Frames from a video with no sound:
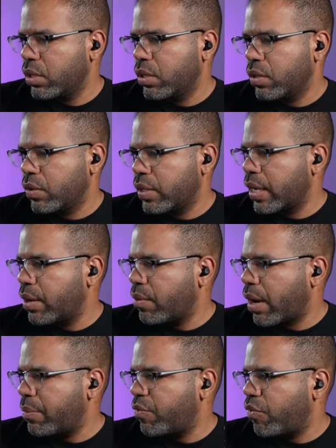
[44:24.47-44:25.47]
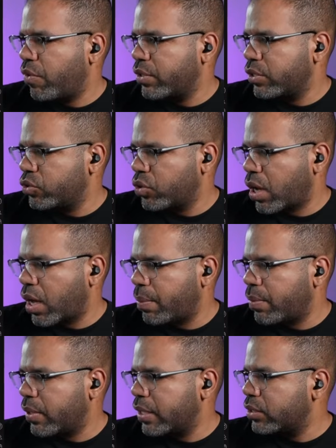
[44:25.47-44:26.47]
Okay, right before the
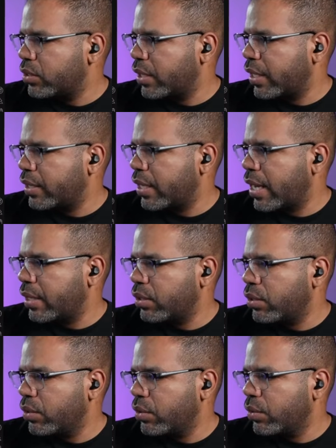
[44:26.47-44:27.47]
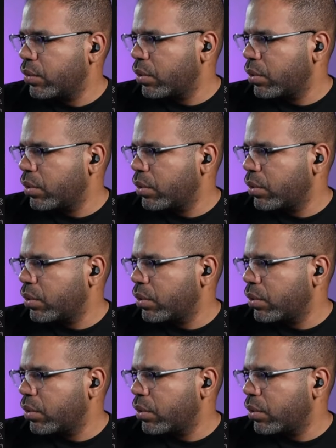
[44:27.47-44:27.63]
drop. Let's look at the NQ.